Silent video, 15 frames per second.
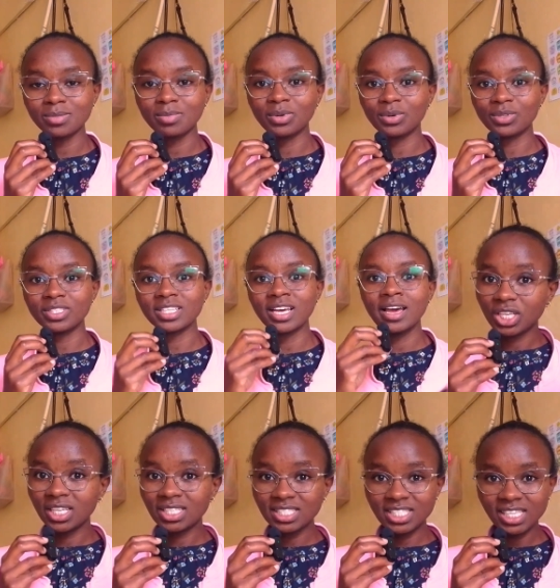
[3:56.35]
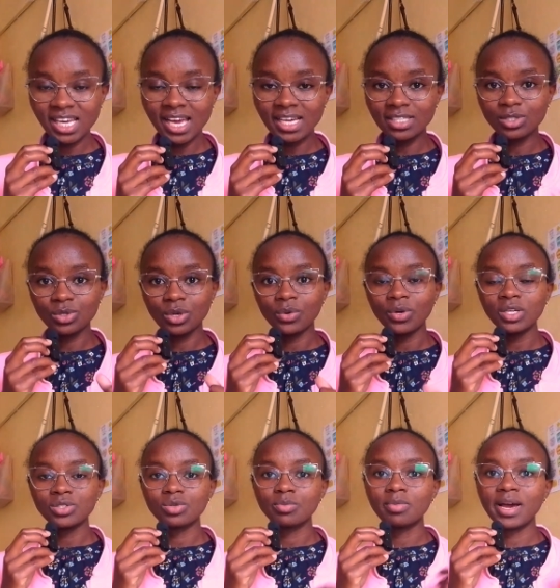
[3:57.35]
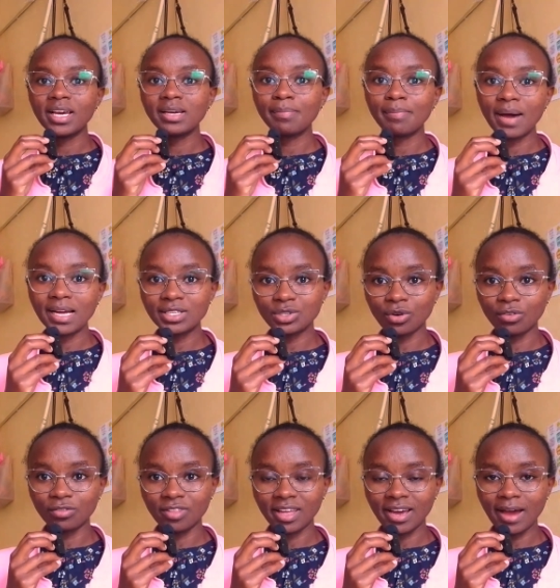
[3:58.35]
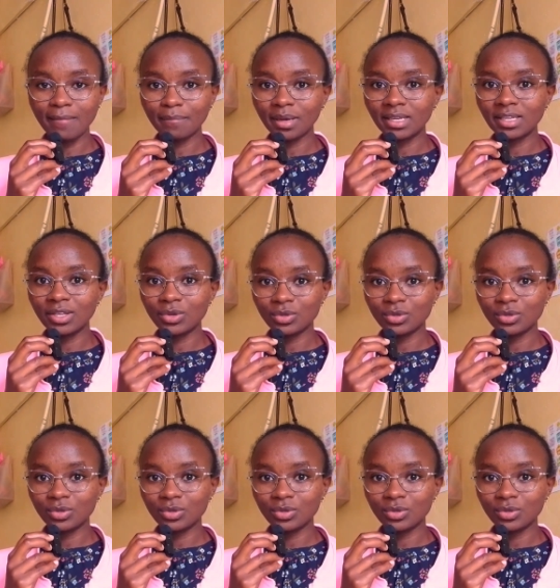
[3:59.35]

because in shares you're going to buy a part of the company